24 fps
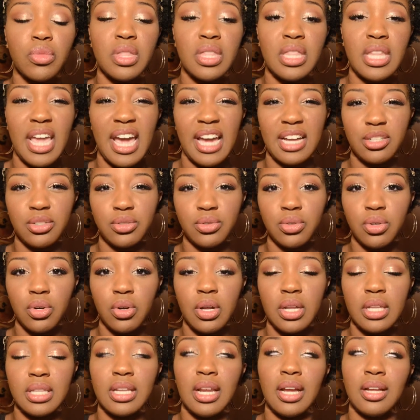
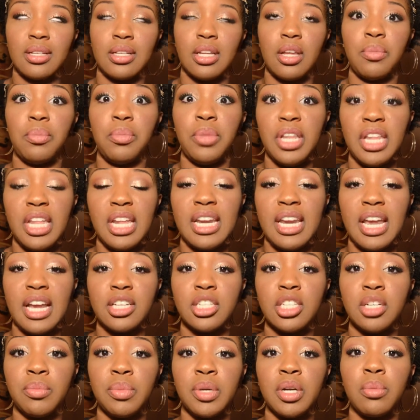natural, not completely
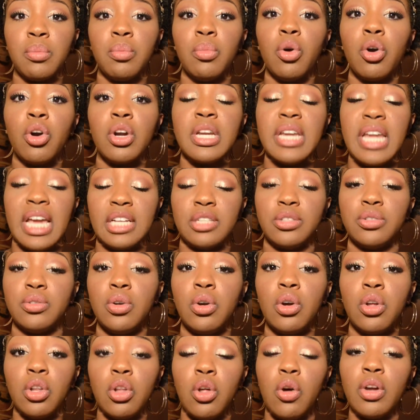natural, but a more natural
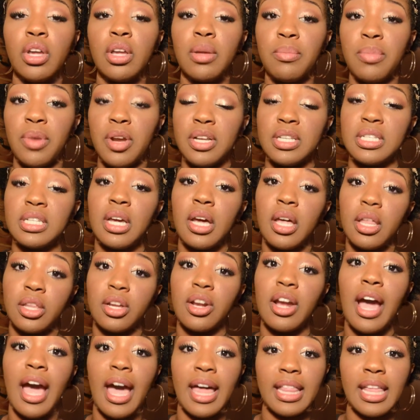glow compared to
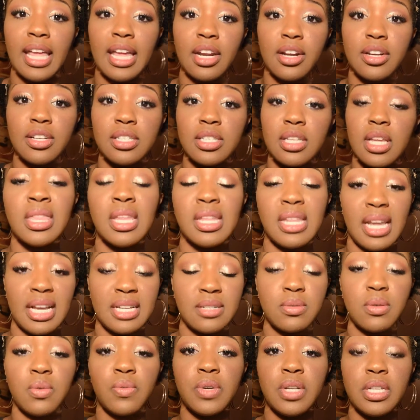other highlighters. The
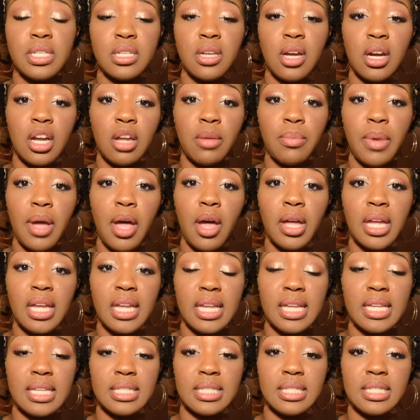next one I want to talk about
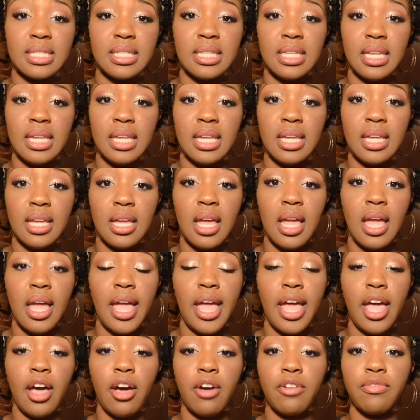is the
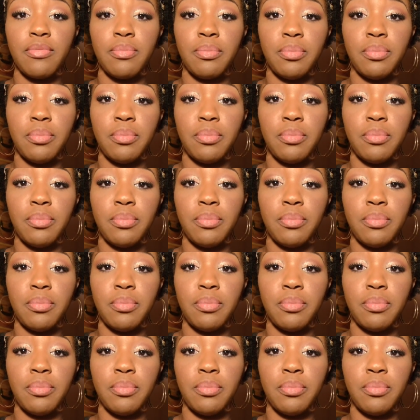e.l.f.